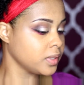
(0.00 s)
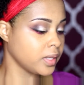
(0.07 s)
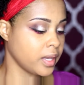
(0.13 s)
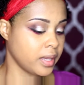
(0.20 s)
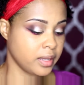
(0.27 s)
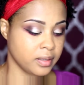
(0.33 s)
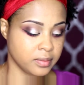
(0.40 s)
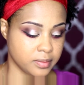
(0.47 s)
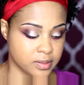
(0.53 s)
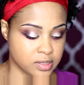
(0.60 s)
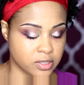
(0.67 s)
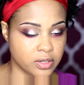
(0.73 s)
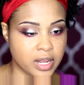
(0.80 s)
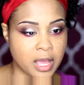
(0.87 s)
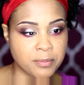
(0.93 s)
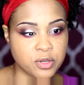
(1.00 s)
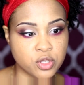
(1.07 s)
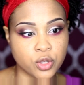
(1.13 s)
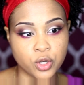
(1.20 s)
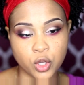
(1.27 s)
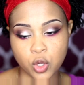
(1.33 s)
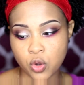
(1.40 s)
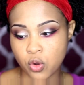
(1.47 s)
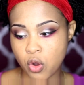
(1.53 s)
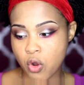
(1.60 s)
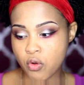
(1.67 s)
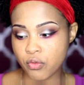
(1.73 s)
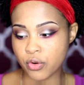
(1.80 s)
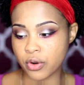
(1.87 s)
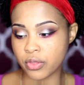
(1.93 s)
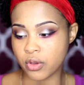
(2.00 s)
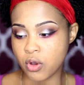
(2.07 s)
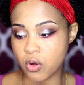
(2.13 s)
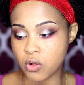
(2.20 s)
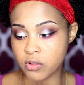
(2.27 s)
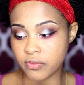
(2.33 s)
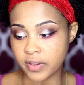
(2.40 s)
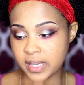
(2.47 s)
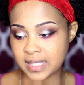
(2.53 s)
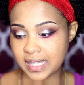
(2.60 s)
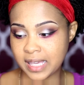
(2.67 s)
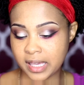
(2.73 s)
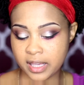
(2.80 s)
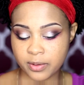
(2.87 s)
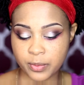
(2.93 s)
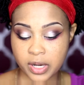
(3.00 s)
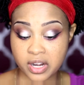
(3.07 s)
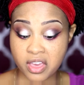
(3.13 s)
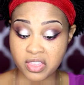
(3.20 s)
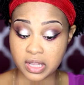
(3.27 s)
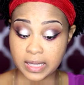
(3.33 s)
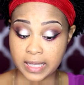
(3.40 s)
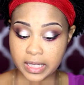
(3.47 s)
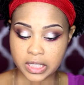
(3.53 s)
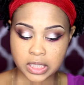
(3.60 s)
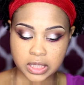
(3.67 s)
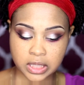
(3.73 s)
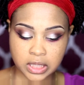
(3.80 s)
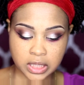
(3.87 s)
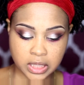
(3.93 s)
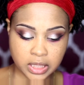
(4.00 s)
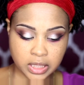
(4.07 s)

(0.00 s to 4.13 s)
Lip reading: Okay, so now I'm just going to go over the whole face again with another layer.